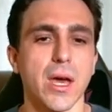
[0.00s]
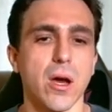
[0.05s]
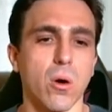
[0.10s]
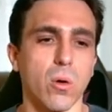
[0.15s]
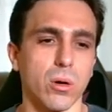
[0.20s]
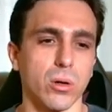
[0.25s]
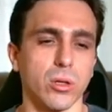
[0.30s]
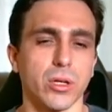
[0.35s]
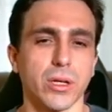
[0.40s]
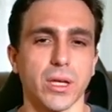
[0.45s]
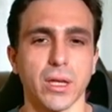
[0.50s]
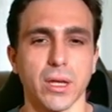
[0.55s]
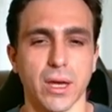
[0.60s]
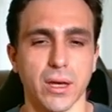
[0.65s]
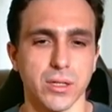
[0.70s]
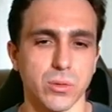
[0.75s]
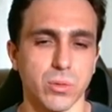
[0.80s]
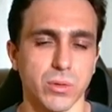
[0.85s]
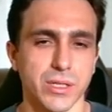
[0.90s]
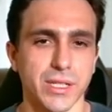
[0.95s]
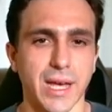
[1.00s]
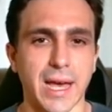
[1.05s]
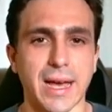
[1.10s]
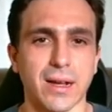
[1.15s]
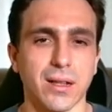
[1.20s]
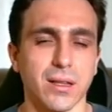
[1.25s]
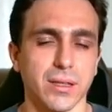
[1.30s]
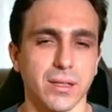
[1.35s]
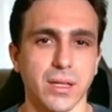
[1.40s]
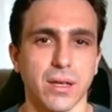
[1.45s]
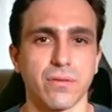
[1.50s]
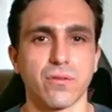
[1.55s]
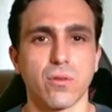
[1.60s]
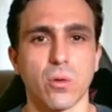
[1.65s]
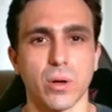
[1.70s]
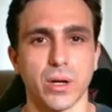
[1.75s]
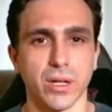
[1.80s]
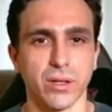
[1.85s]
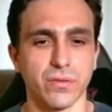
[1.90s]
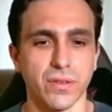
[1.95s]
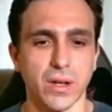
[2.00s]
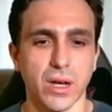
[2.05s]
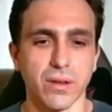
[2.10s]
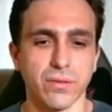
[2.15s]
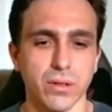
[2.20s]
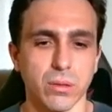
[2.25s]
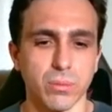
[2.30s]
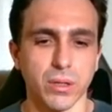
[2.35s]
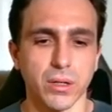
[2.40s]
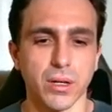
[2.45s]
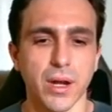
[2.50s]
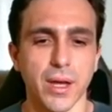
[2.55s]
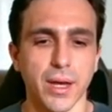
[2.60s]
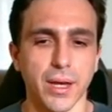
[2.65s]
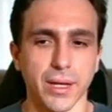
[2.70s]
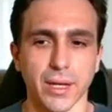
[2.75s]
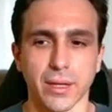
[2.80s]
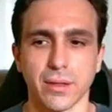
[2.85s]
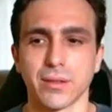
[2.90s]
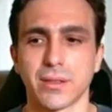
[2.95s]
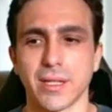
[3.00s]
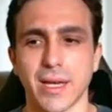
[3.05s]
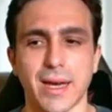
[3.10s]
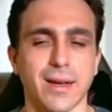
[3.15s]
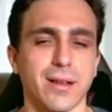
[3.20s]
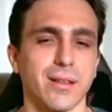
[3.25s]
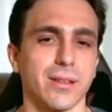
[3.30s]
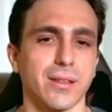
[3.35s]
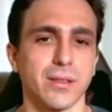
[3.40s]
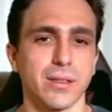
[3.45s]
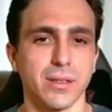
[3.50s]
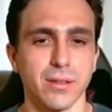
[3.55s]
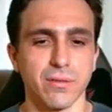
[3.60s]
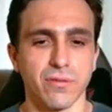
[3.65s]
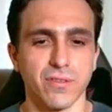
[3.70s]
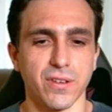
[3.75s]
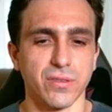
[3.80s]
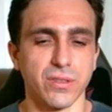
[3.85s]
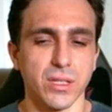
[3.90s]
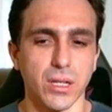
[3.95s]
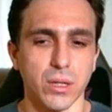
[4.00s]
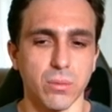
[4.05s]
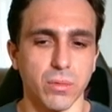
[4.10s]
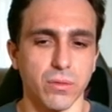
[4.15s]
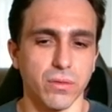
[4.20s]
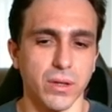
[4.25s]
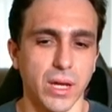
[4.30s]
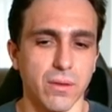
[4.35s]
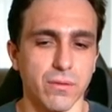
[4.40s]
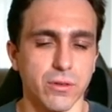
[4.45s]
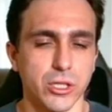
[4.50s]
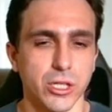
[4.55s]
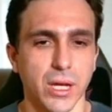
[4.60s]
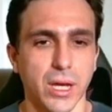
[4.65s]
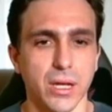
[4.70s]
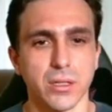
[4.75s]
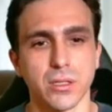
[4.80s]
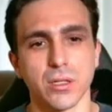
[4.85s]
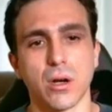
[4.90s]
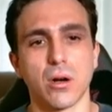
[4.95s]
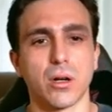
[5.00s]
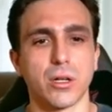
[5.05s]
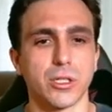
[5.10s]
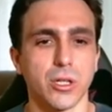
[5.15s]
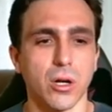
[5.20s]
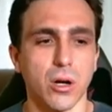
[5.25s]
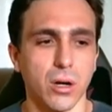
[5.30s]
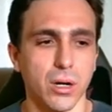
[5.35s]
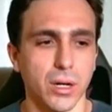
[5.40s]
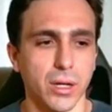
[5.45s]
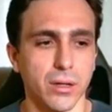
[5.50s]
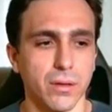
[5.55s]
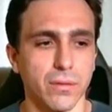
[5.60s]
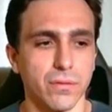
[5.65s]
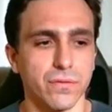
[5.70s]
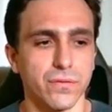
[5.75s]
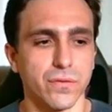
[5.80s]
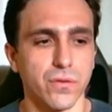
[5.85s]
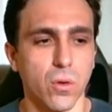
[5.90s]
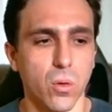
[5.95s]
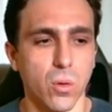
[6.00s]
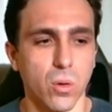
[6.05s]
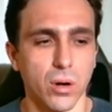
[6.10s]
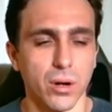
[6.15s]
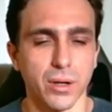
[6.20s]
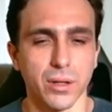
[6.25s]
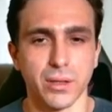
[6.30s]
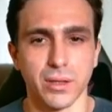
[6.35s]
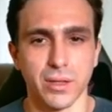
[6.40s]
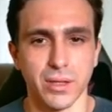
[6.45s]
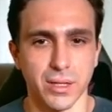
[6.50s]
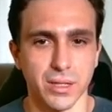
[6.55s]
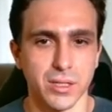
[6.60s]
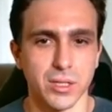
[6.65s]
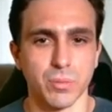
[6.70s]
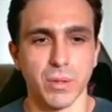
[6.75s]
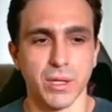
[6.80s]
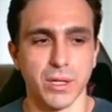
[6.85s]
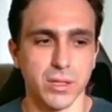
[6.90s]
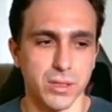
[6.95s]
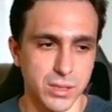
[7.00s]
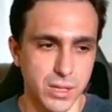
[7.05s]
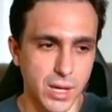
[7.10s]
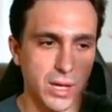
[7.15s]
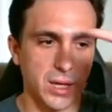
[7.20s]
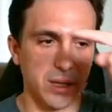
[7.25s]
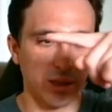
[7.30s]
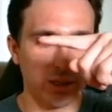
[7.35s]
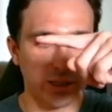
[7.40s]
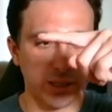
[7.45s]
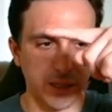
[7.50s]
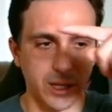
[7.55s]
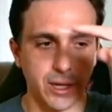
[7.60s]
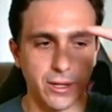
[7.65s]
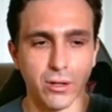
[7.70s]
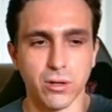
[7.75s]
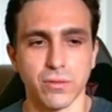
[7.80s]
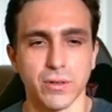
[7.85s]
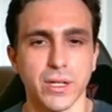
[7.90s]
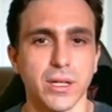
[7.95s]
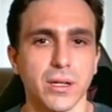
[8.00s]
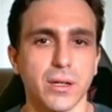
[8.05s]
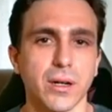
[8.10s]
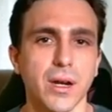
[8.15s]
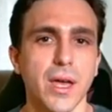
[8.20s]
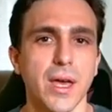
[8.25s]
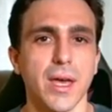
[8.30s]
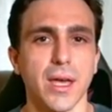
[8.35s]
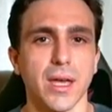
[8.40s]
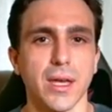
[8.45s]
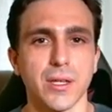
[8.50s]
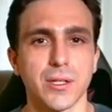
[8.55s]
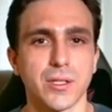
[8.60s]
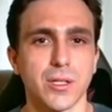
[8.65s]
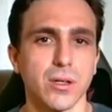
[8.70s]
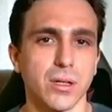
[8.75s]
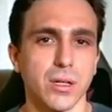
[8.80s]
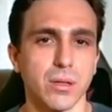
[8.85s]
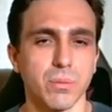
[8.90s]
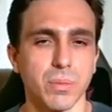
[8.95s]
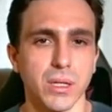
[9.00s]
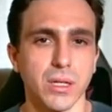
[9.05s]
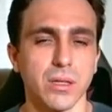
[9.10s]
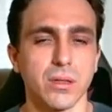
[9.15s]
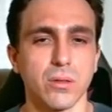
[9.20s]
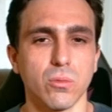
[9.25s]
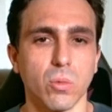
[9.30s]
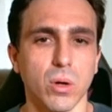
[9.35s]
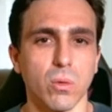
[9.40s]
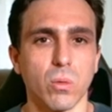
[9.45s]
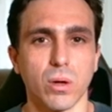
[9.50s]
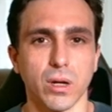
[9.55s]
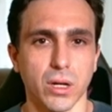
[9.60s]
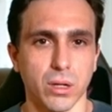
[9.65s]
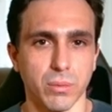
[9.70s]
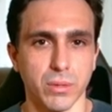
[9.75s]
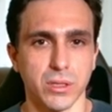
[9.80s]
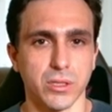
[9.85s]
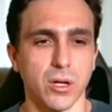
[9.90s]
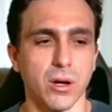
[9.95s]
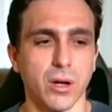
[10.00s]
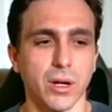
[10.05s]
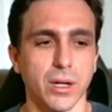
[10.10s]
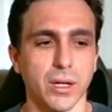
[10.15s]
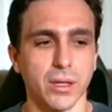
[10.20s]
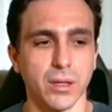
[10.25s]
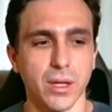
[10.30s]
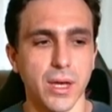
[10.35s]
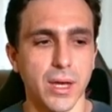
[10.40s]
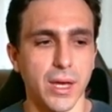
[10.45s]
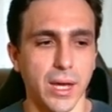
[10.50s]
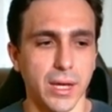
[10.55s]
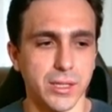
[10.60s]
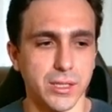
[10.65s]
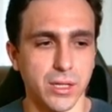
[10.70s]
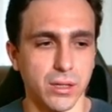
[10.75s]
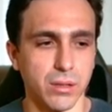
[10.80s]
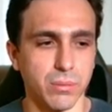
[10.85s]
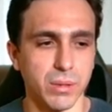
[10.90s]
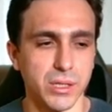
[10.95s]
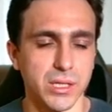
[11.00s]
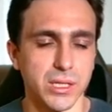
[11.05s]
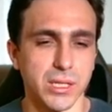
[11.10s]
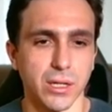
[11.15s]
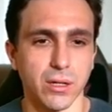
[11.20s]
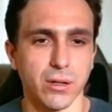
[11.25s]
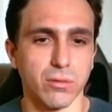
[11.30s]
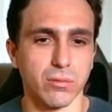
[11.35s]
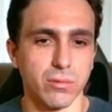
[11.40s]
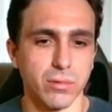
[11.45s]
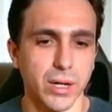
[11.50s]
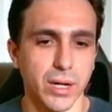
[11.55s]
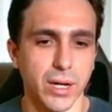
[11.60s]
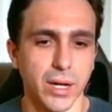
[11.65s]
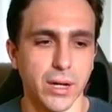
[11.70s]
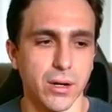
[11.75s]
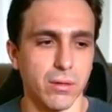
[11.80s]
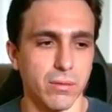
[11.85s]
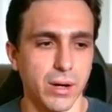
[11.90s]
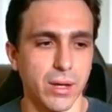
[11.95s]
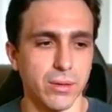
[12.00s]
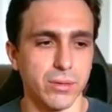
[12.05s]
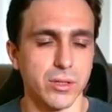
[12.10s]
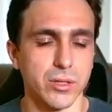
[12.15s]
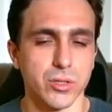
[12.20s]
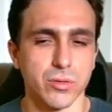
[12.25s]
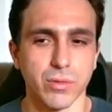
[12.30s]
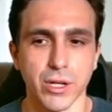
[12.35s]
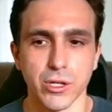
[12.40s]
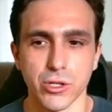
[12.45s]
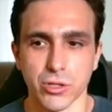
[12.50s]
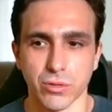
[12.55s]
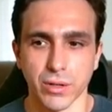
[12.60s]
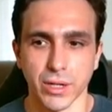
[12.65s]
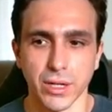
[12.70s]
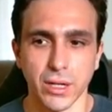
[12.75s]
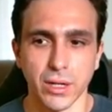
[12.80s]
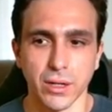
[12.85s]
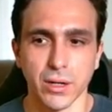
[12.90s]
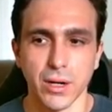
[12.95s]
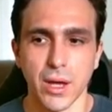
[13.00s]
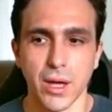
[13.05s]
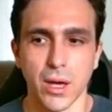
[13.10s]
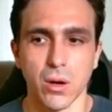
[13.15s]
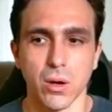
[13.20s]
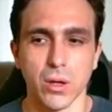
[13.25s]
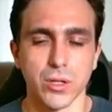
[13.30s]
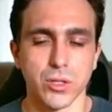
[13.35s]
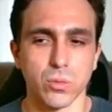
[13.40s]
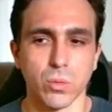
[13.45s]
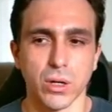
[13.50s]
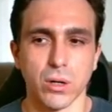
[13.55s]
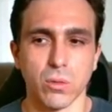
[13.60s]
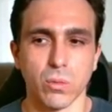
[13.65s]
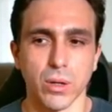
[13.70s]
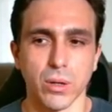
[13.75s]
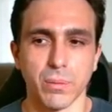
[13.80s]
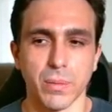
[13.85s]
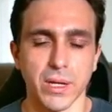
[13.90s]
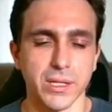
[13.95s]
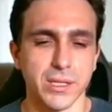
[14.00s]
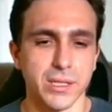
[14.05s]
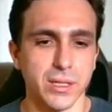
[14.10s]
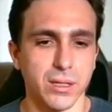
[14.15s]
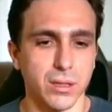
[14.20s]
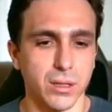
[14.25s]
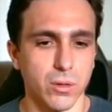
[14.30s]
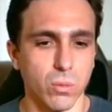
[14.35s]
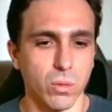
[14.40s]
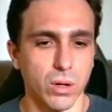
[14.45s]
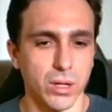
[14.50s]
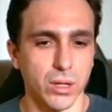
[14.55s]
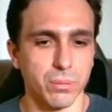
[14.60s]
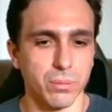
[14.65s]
or looking as we're tackling that 485 number. Again, tackling the 50-day moving average as our target for this because this line over here is going to be what we're going to be targeting. It's going to be sitting right around this region right here is where we basically want to